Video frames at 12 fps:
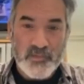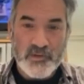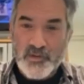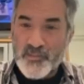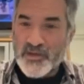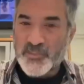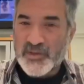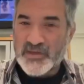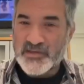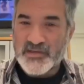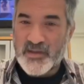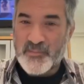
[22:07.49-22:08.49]
a major place to
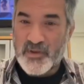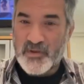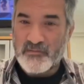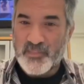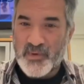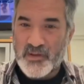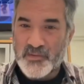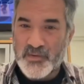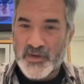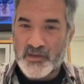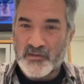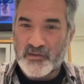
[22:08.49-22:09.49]
step in, by the
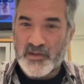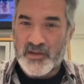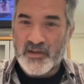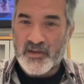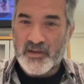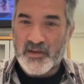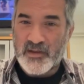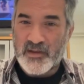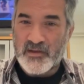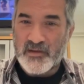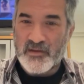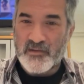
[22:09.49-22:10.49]
way.
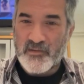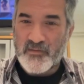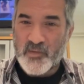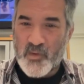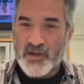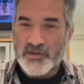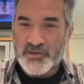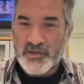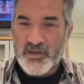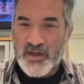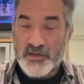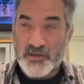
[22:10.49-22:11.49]
And, you know, having
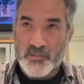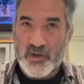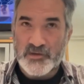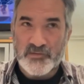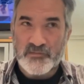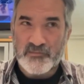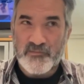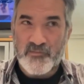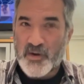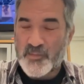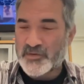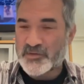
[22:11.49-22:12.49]
watched it, I just watched
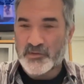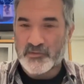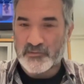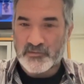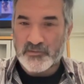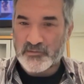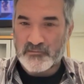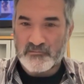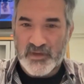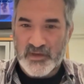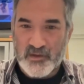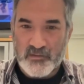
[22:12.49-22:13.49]
four episodes,
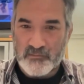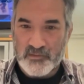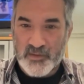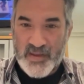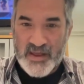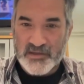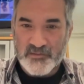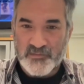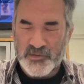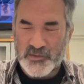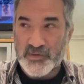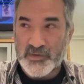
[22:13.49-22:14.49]
you know, in the
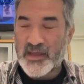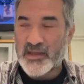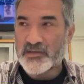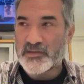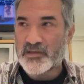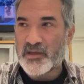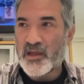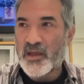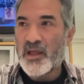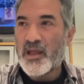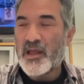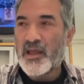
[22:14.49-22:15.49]
past 2 days.
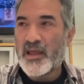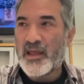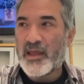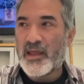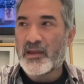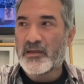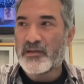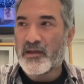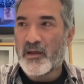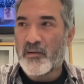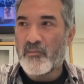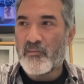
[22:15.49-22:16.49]
And,
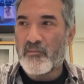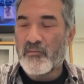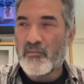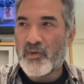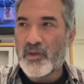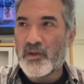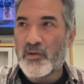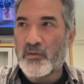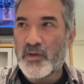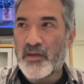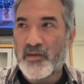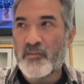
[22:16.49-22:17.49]
you know,
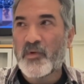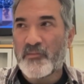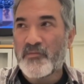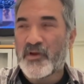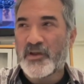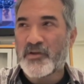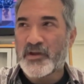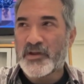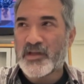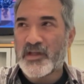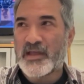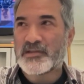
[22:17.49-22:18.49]
well, I'm very curious, I'll
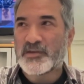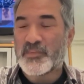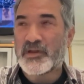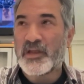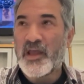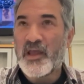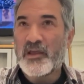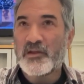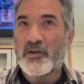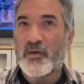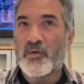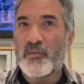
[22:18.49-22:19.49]
ask this, but, you know,